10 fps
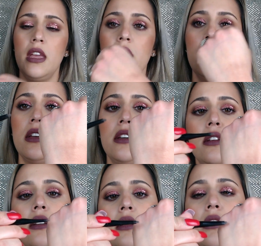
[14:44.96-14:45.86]

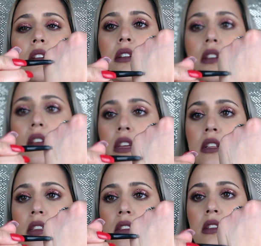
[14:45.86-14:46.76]
and
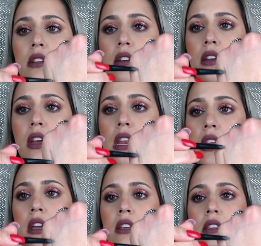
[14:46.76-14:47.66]
it's a
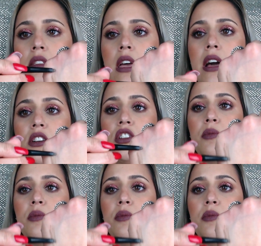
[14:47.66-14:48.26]
nice ashy